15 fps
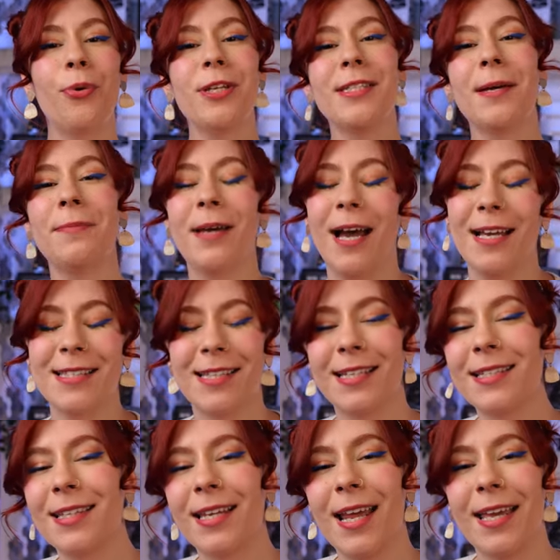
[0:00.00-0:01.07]
What is up guys,
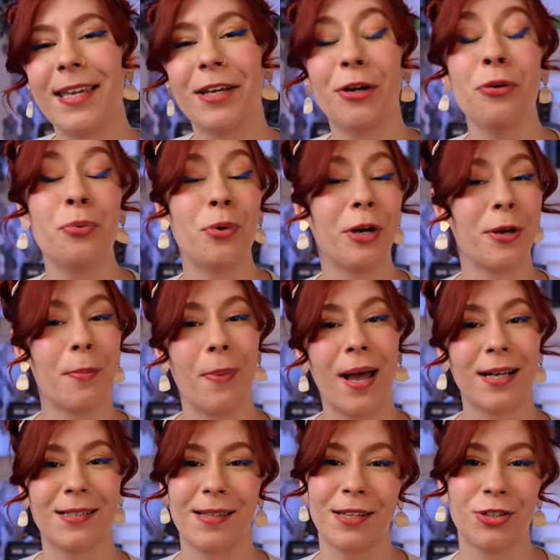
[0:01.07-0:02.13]
it is the Nay here, welcome
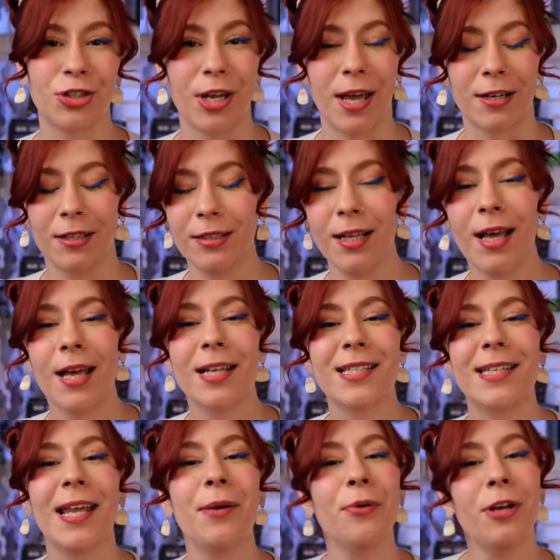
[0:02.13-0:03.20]
back to the channel.
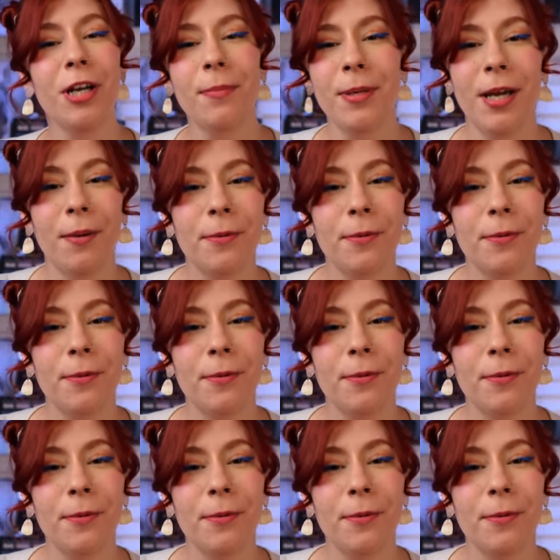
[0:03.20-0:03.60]
Today we're going to be